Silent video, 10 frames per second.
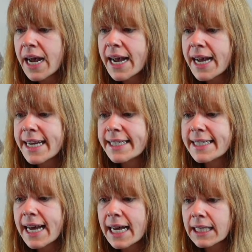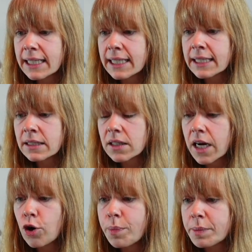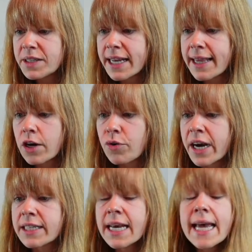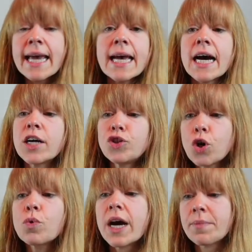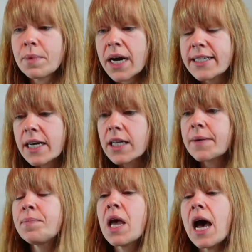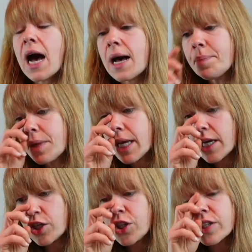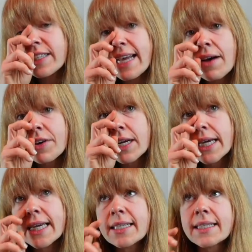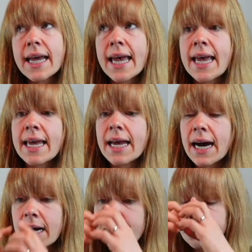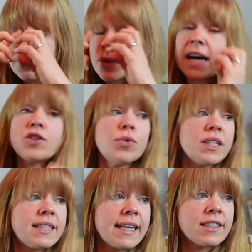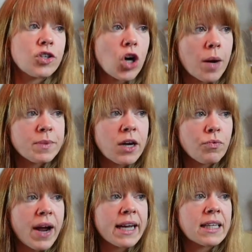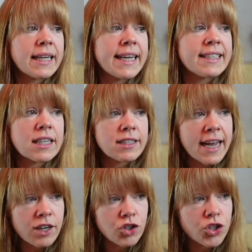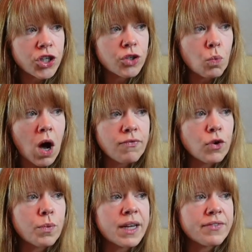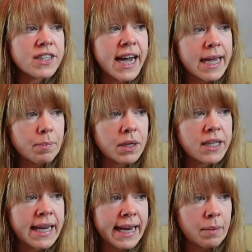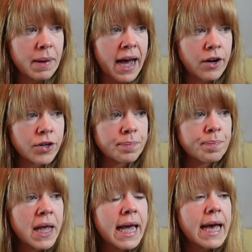Haitala. I hope I'm saying that correct. Jonah Haitala. Yustava is a, as you can see, it's a top-down raglan. It's a textured waffle weave type knitting pattern.